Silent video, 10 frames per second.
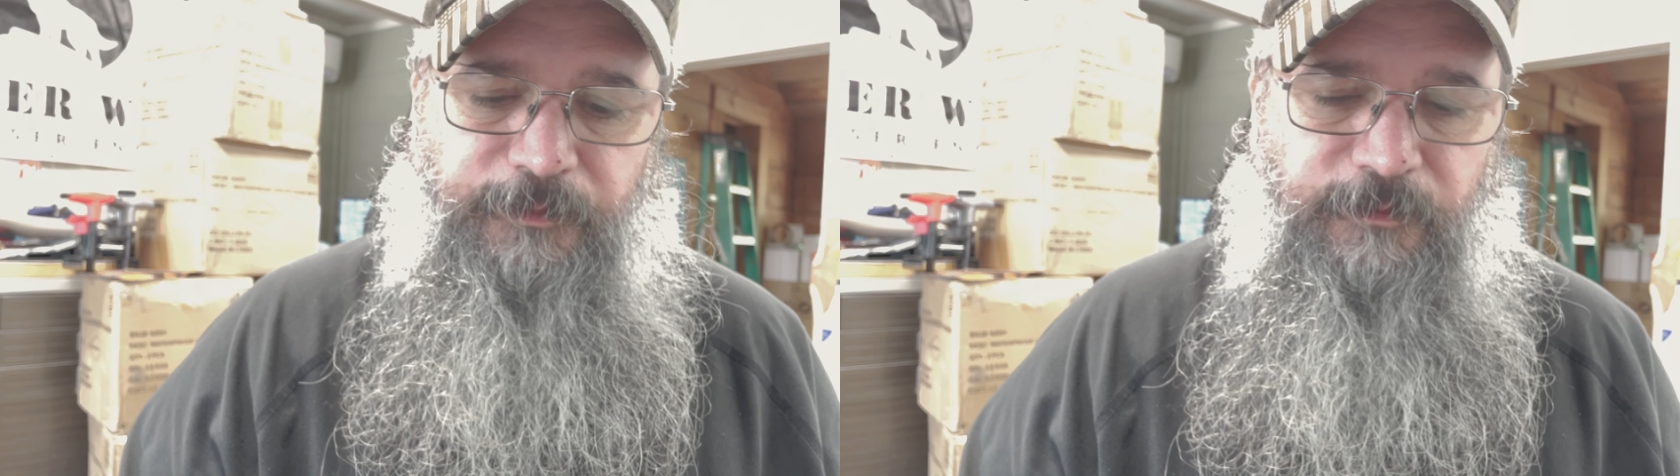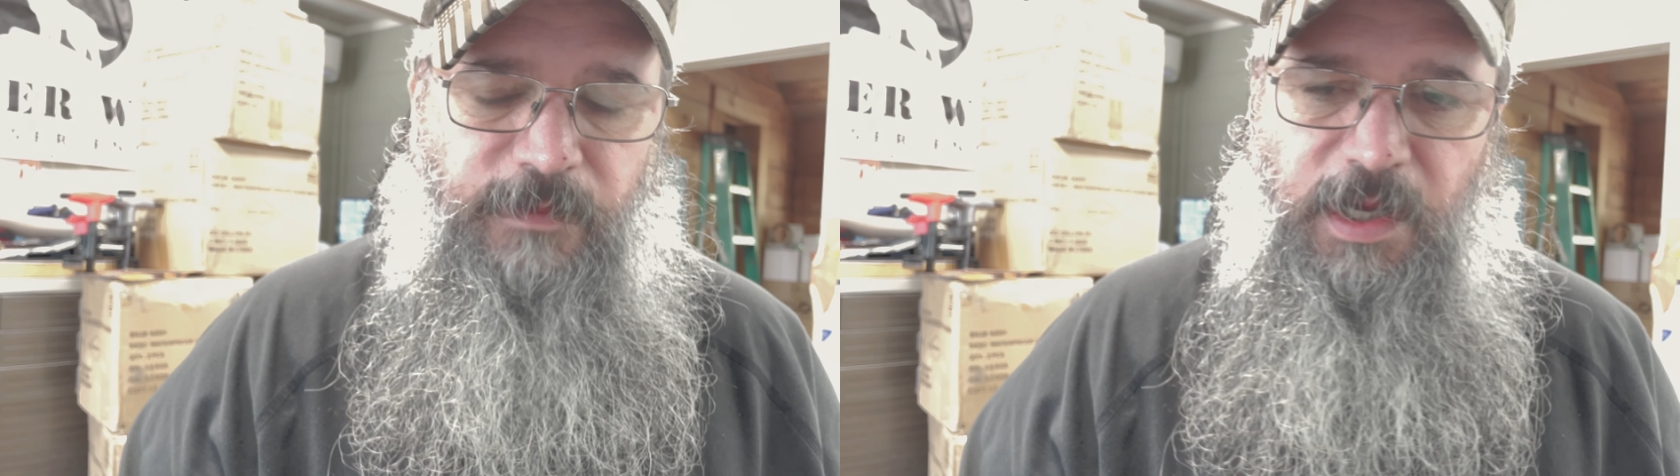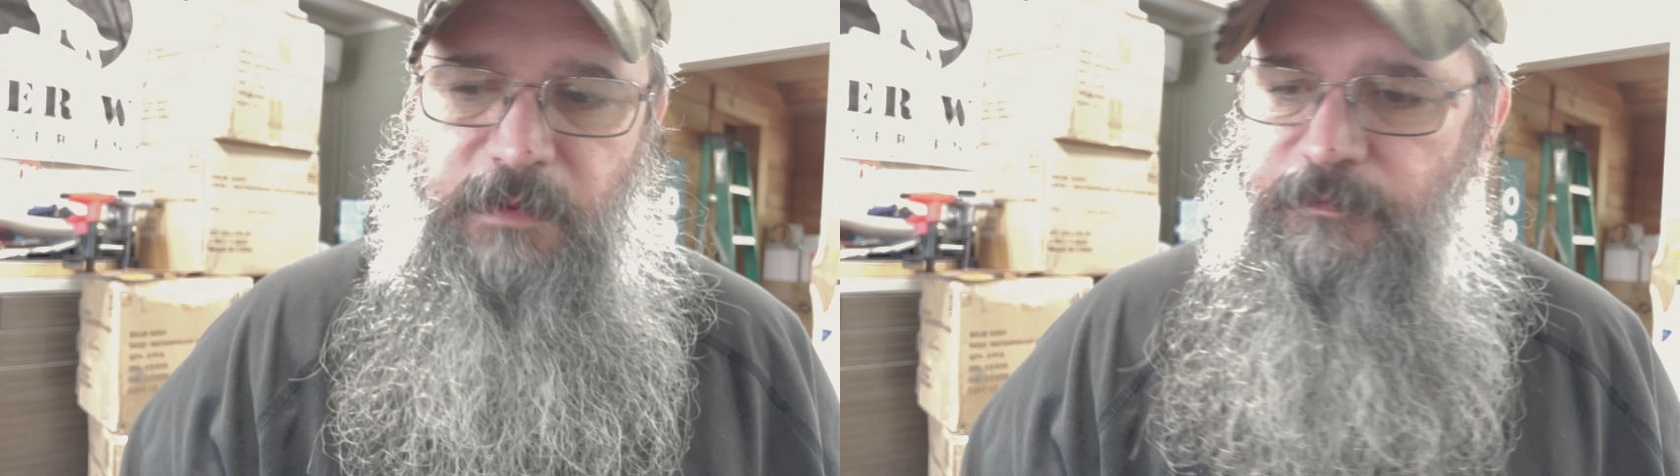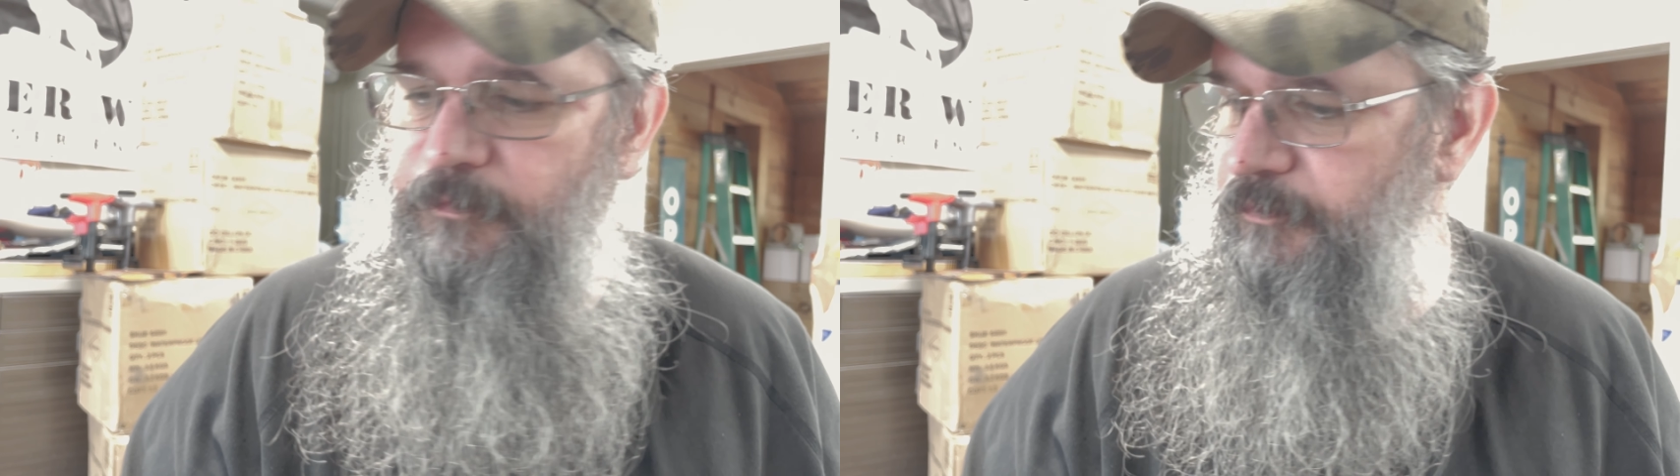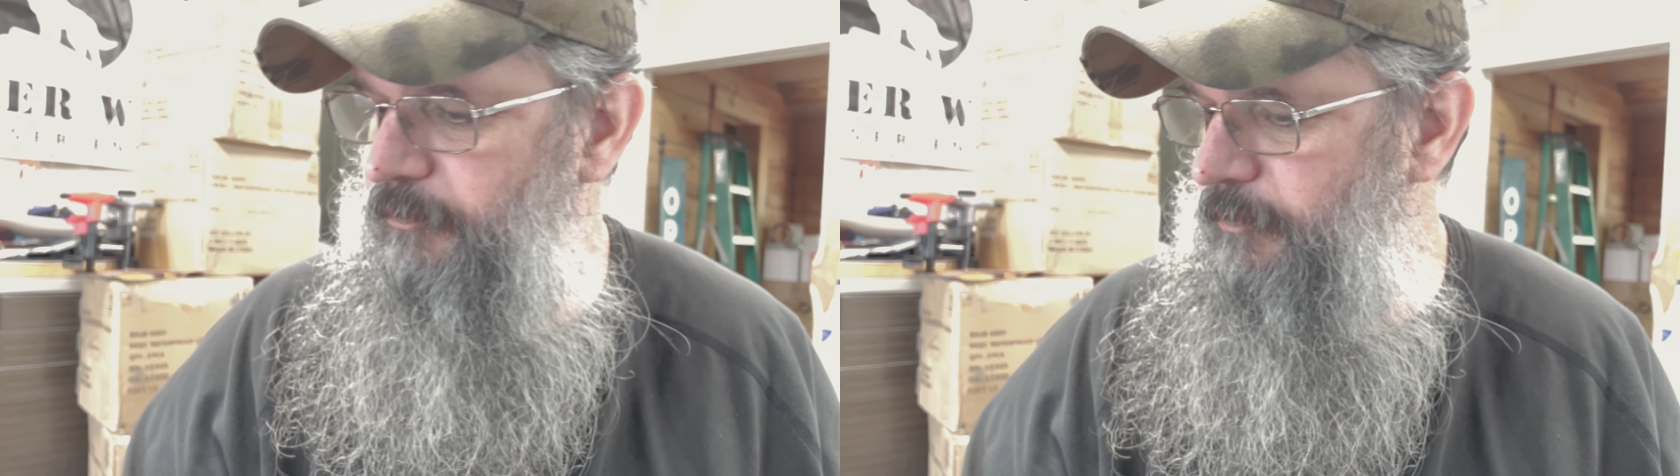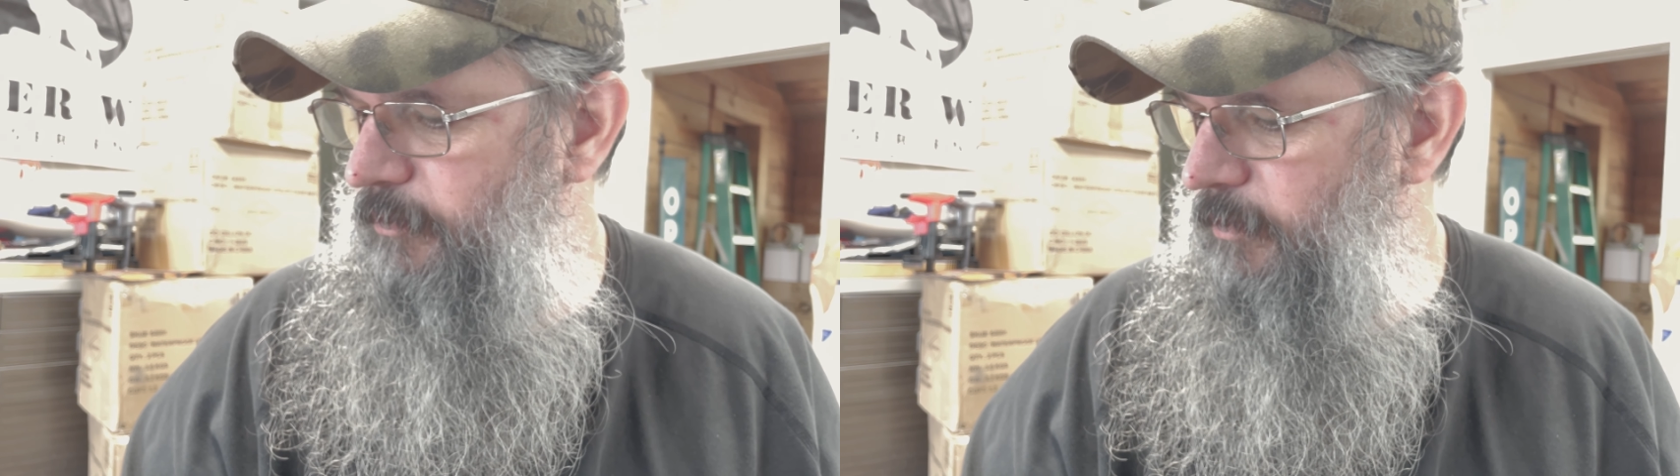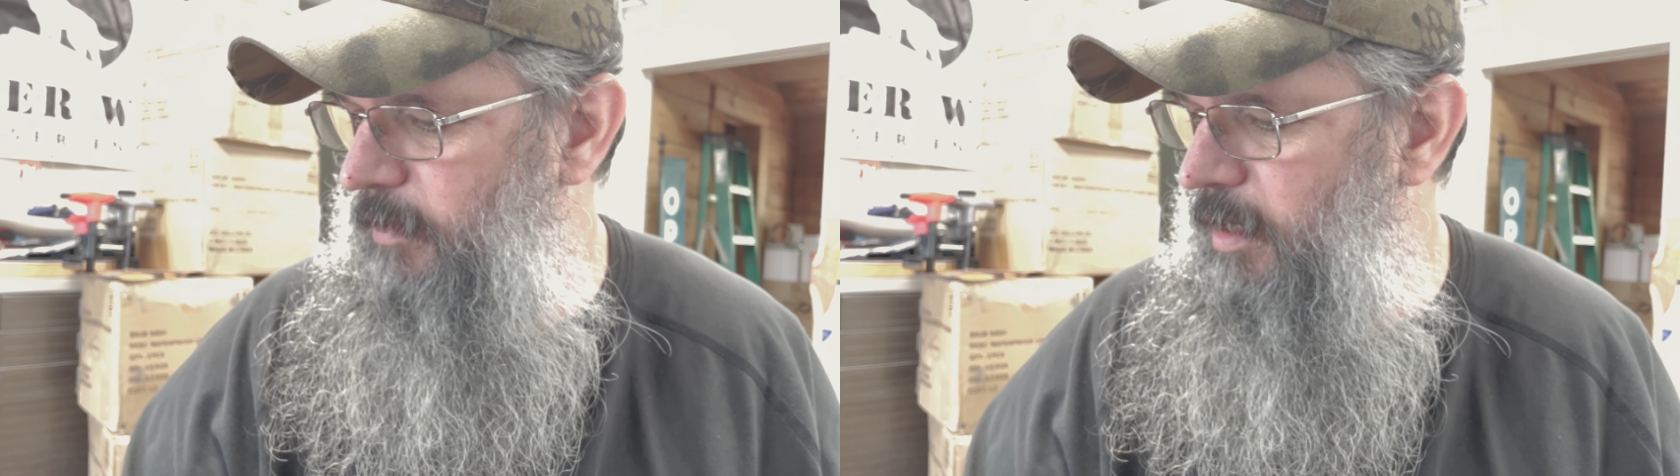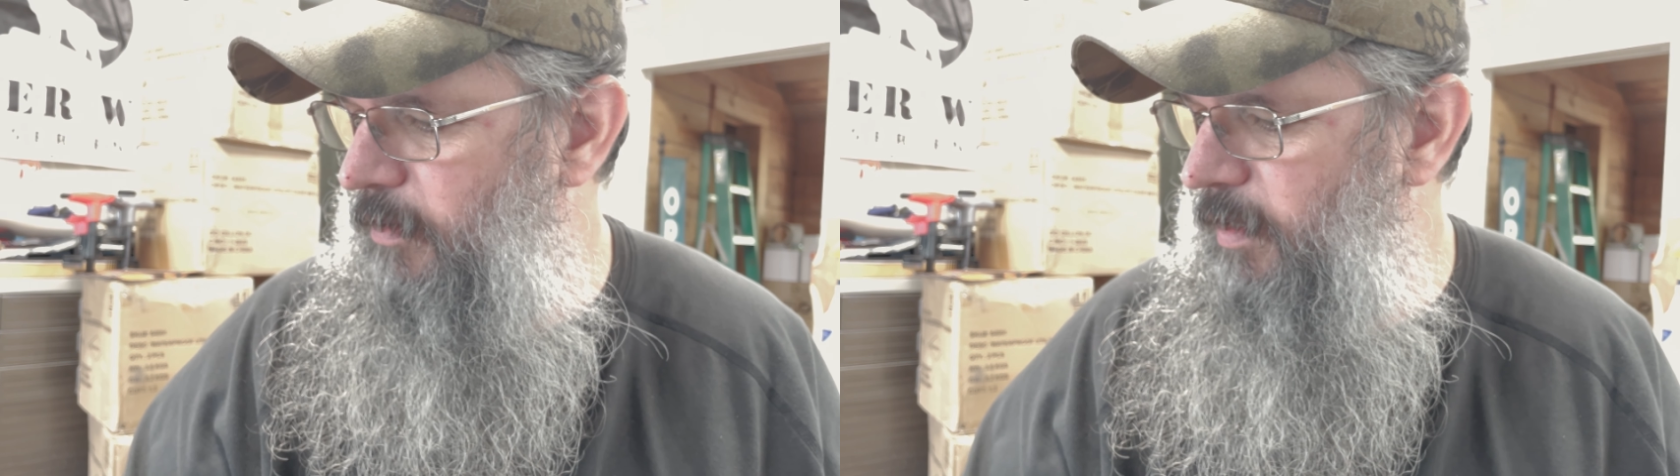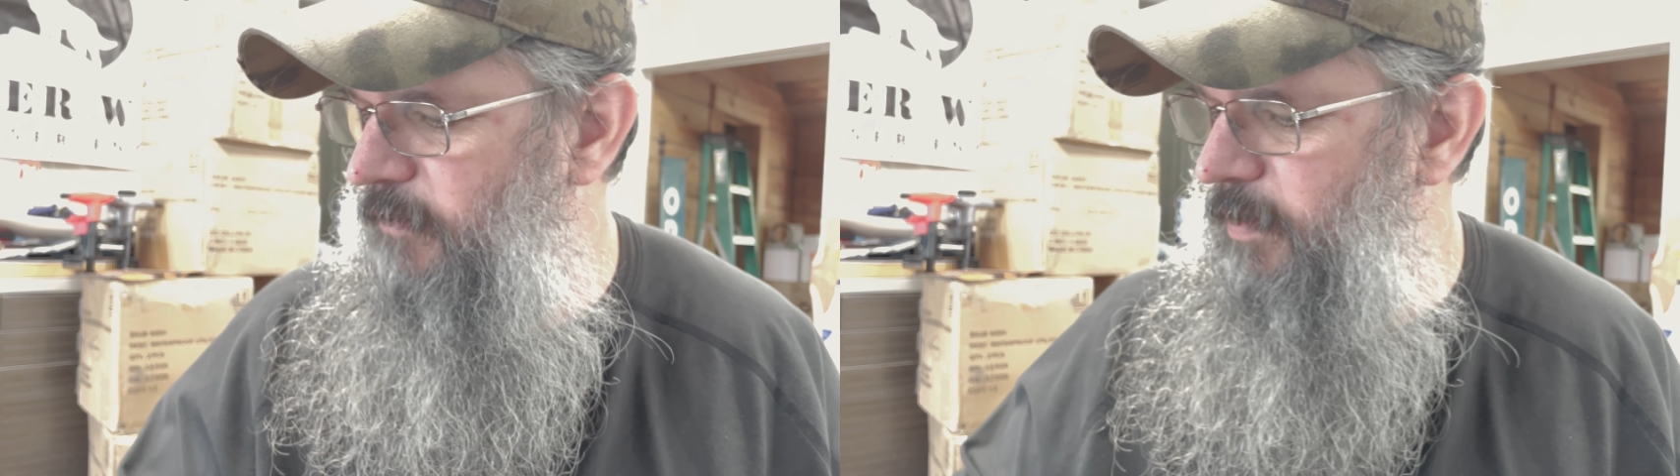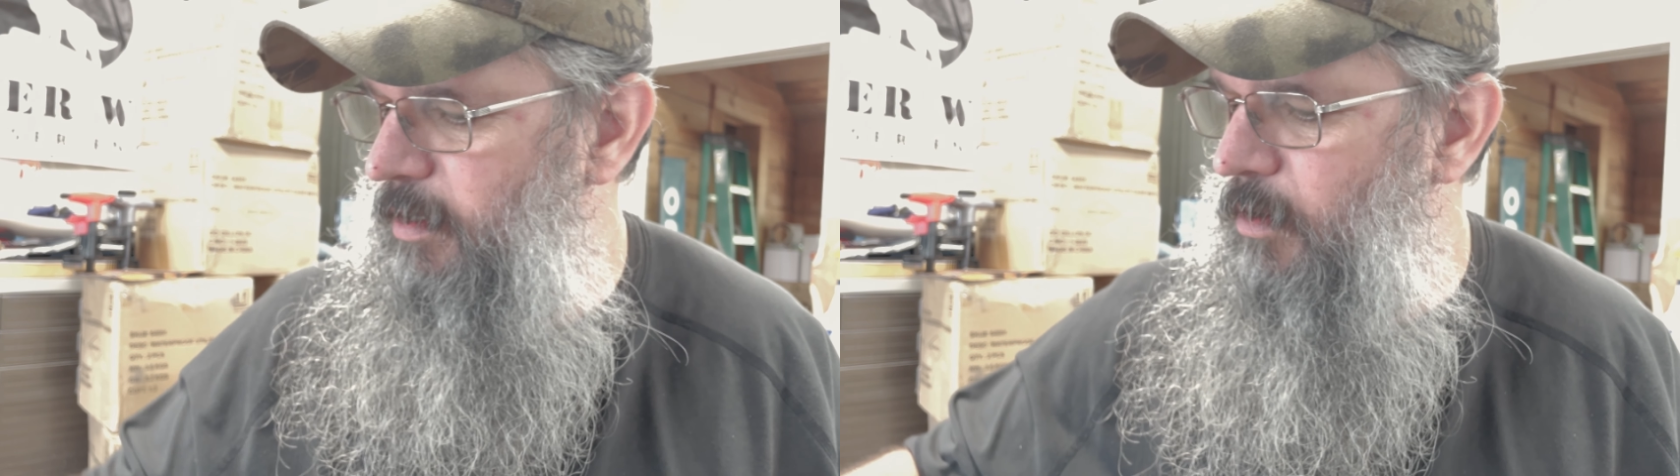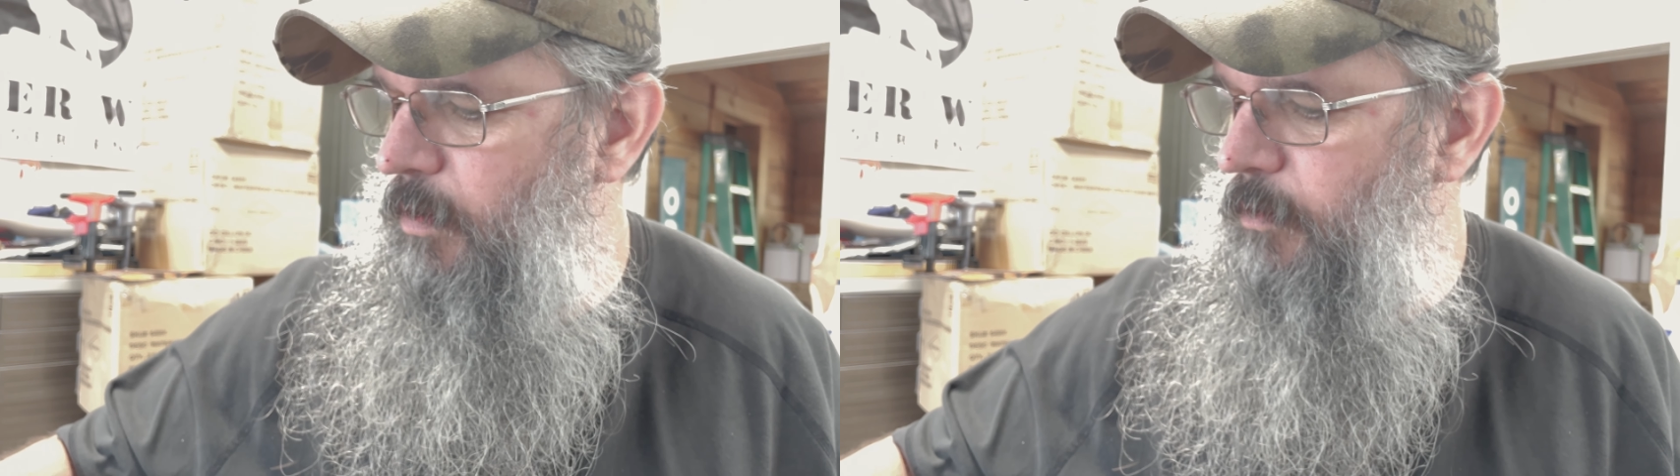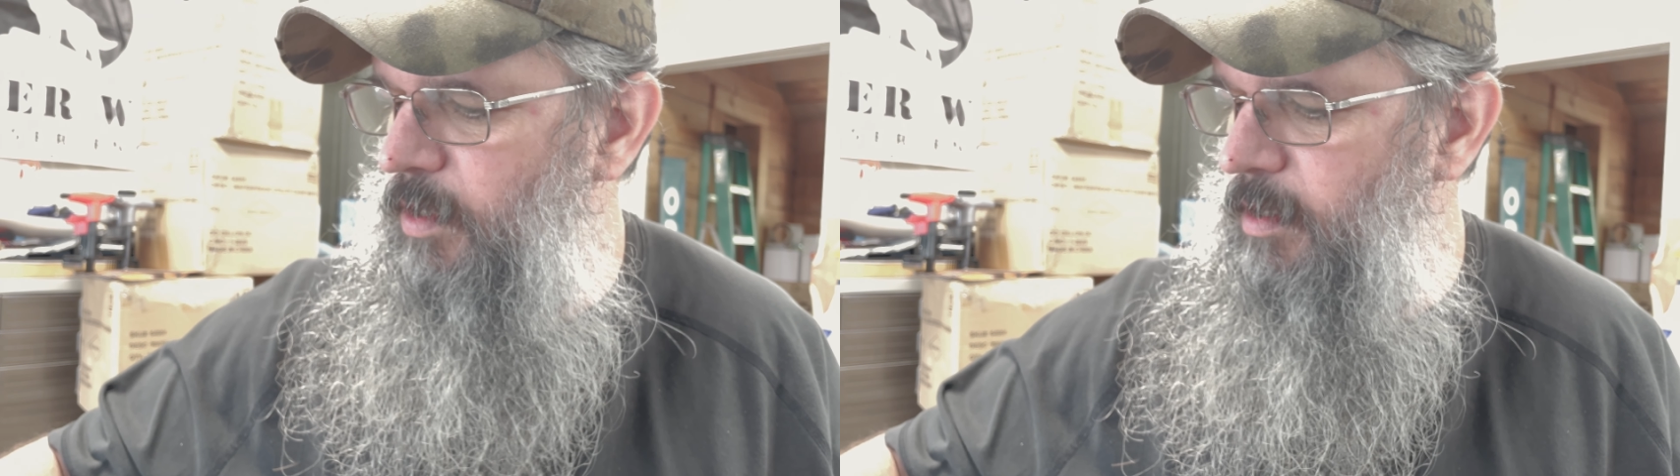But even going with